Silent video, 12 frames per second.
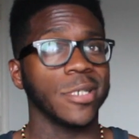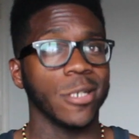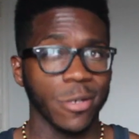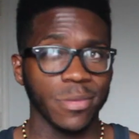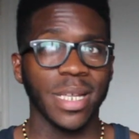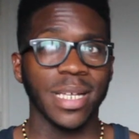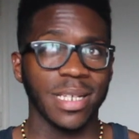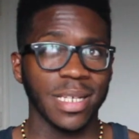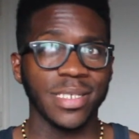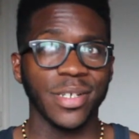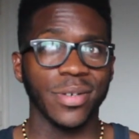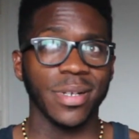Look, they,
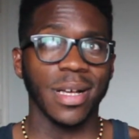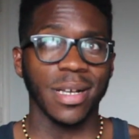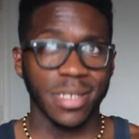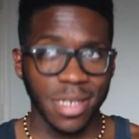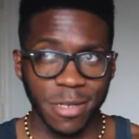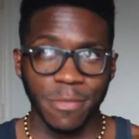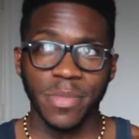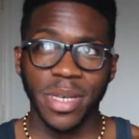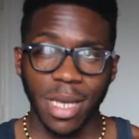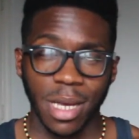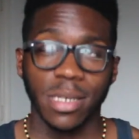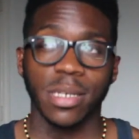they showed a good,
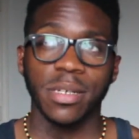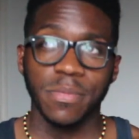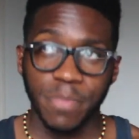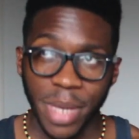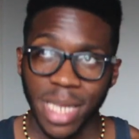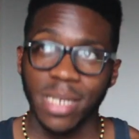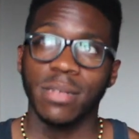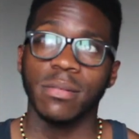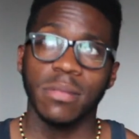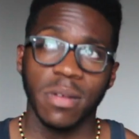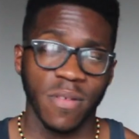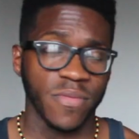a good bit
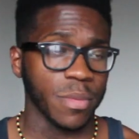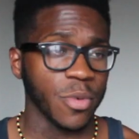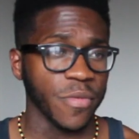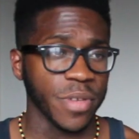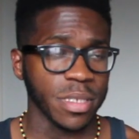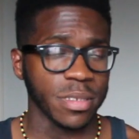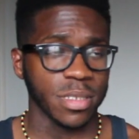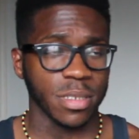of the movie.